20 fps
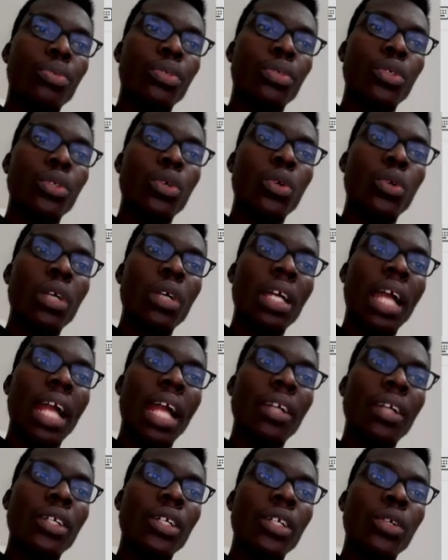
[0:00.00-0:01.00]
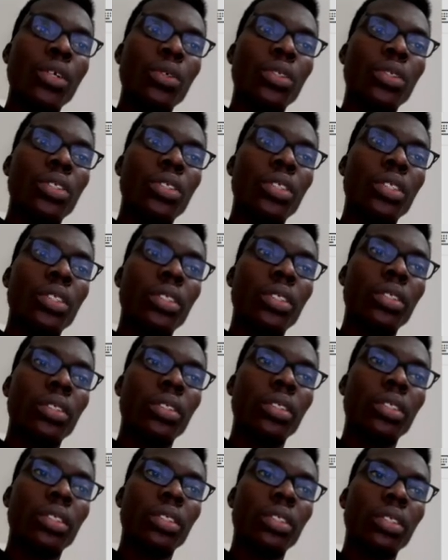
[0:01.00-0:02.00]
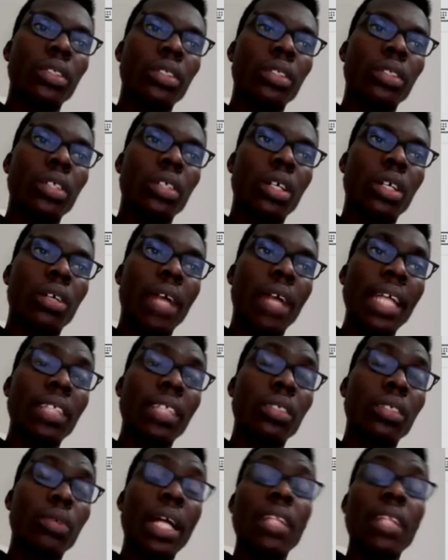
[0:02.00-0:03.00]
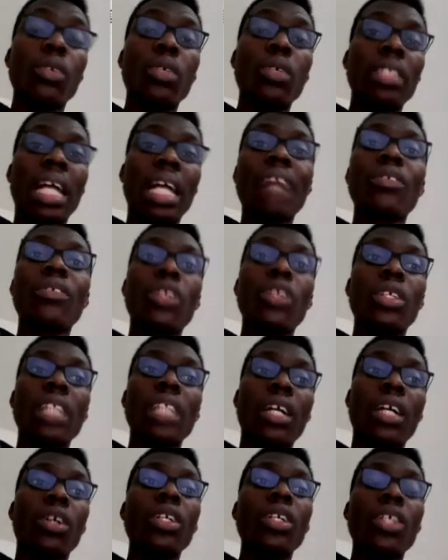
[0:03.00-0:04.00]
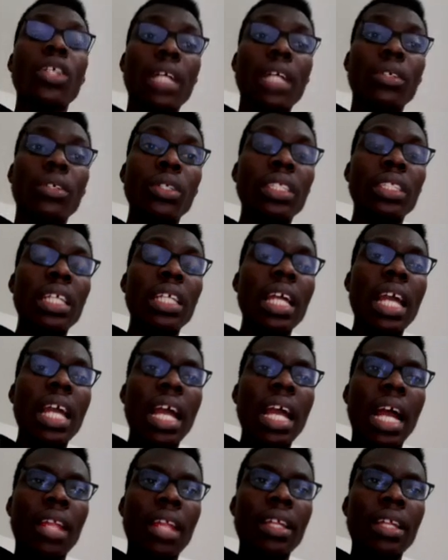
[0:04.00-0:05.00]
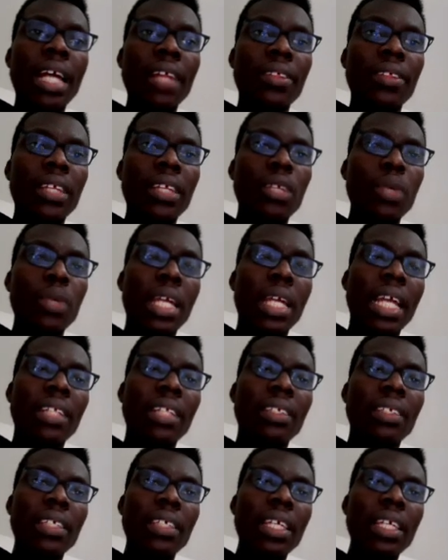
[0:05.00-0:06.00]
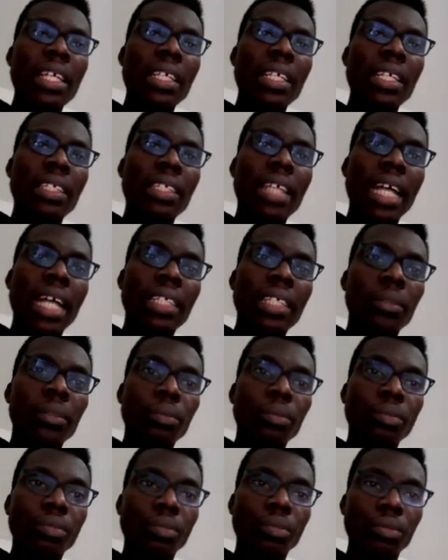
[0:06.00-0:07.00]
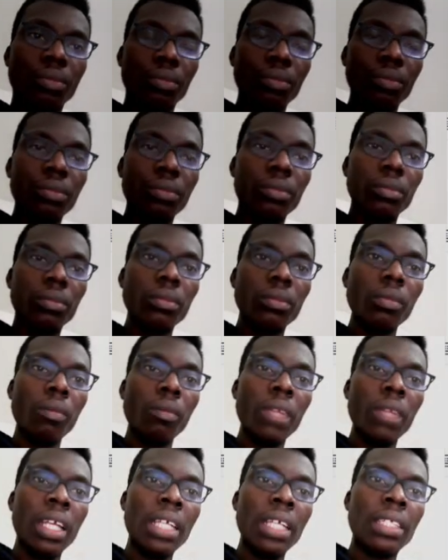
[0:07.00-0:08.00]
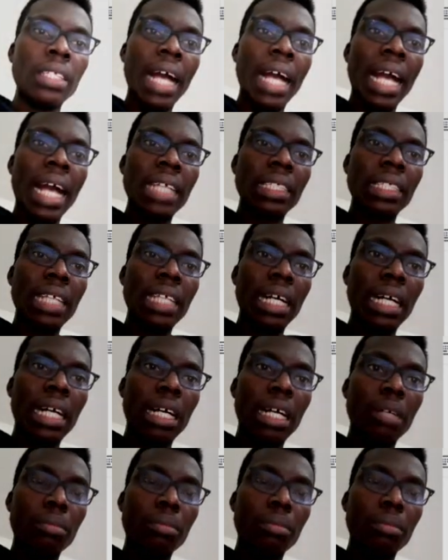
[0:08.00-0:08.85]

prokaryotes. All right, while the ones that have nucleus are called eukaryotes. Another thing we can see is that it has